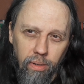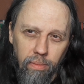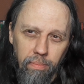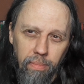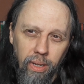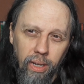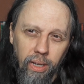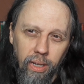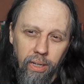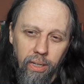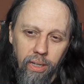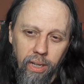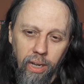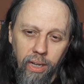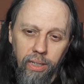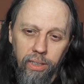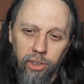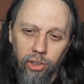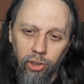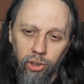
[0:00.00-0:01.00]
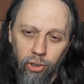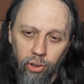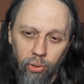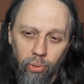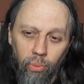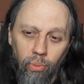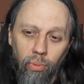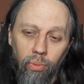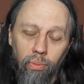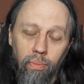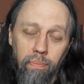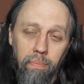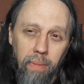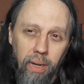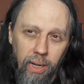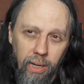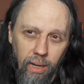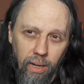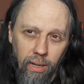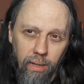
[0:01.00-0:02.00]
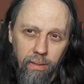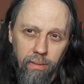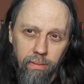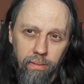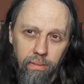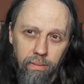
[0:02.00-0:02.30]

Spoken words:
being engaged to Mina,